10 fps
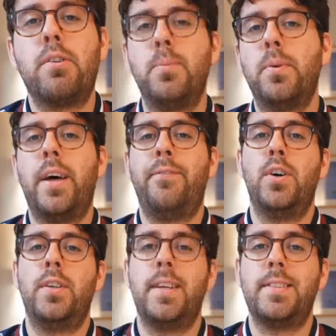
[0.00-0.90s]
come up with their
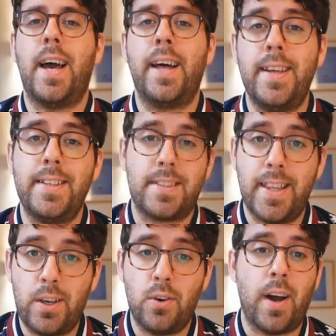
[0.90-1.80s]
verdict, and it's
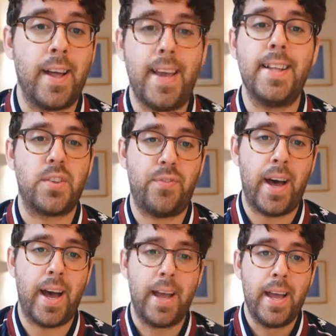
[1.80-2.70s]
legal and it's
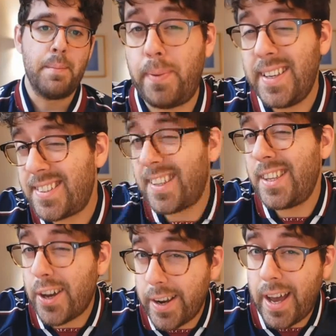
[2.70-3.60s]
fair. Basically,
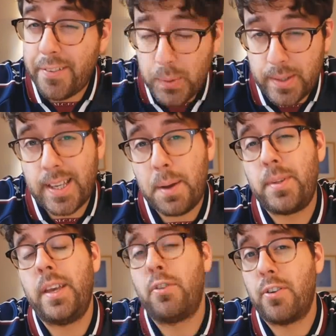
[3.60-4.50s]
you're going to have to accept
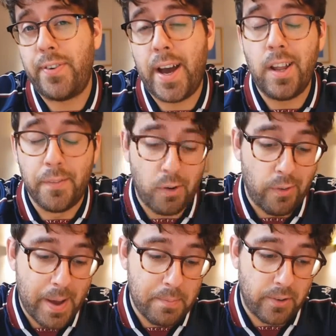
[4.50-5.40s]
it if you're a fan of a
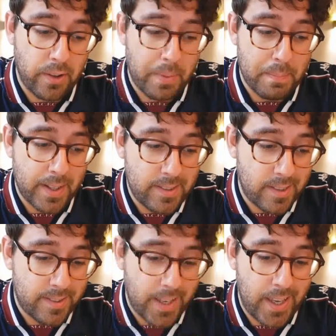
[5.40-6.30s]
rival club that
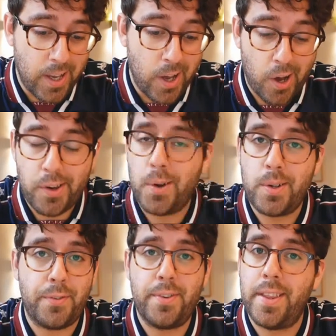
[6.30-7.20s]
Manchester City are no
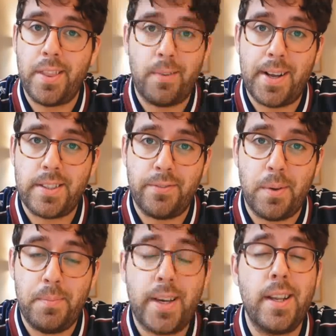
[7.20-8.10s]
different than the rest of
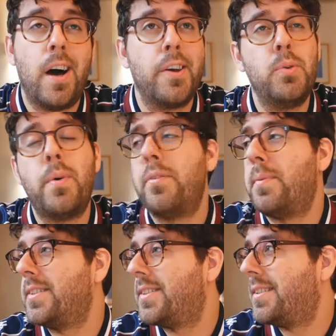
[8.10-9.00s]
them. You can argue whether
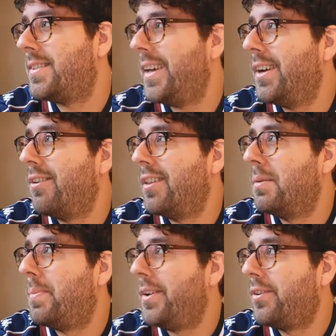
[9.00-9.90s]
Manchester City are a little
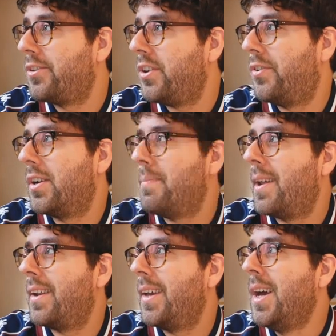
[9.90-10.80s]
bit dodgy
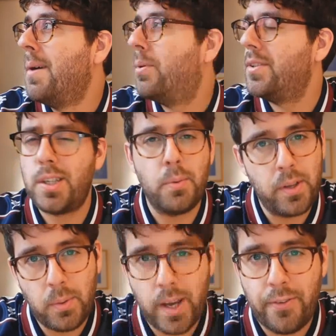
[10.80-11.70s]
fundamentally, but so are
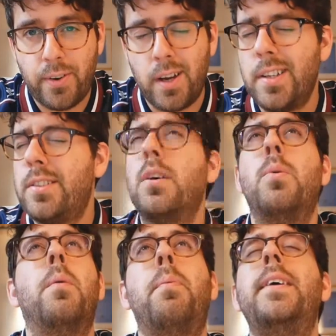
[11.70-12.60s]
UEFA. So
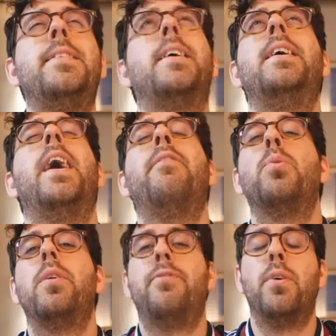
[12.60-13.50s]
are basically
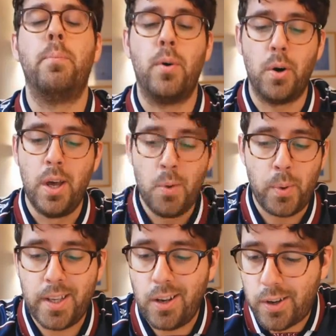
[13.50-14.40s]
everyone in football.
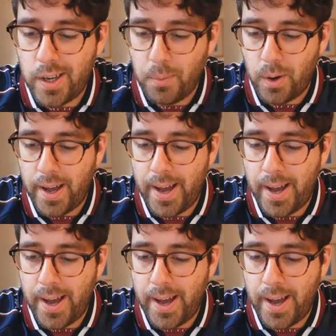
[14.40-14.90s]
When you look at what